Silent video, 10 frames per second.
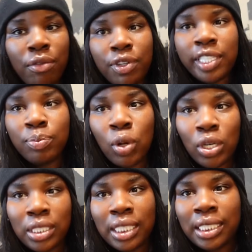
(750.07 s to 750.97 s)
through these
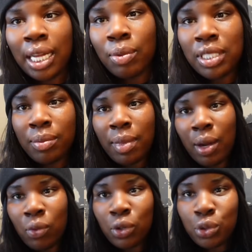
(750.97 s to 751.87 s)
boxes that was in my
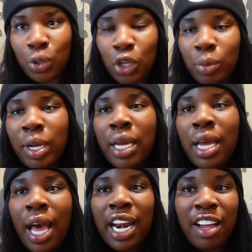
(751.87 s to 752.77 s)
wardrobe,
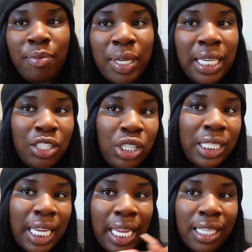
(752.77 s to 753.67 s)
and I've been literally
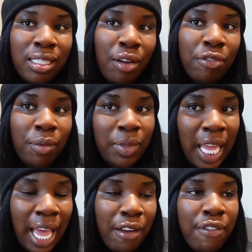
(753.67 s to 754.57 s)
taking stuff from
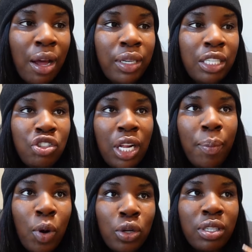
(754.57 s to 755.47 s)
there. I found literally a
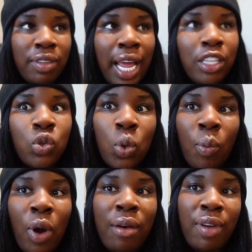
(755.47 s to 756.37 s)
box of like
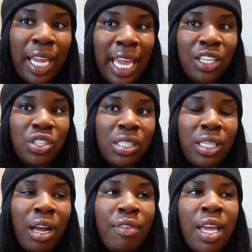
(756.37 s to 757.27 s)
swimwear and vacation
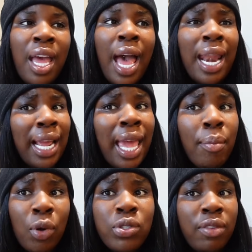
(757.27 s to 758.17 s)
stuff, and I kept
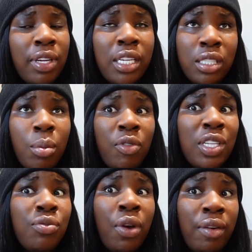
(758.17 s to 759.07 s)
most of it because some of it
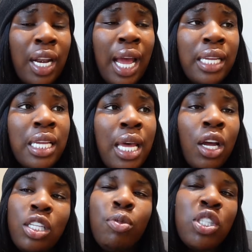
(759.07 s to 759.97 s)
is very nice,
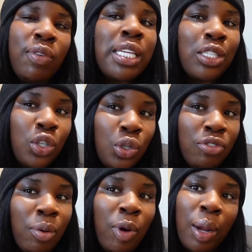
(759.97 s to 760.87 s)
because most of it is new
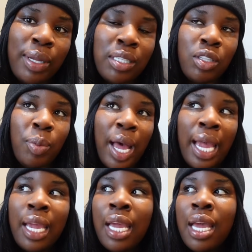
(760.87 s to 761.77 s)
from when I went to Dubai